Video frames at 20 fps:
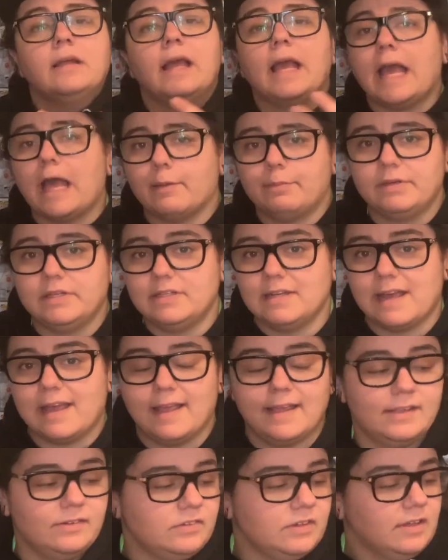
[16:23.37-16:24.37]
Happy
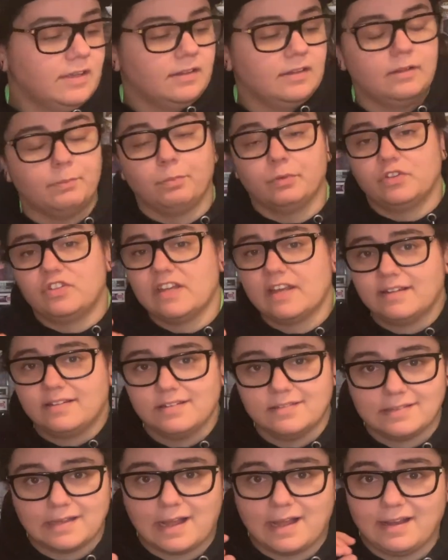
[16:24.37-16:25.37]
days. The
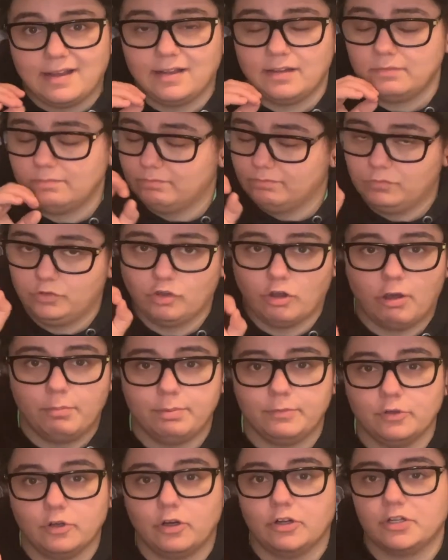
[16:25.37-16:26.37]
protectors are top
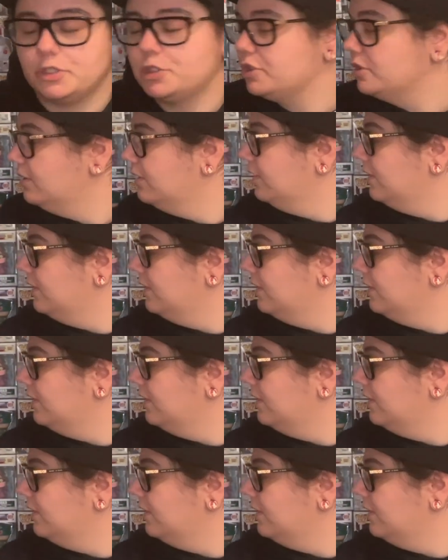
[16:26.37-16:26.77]
notch.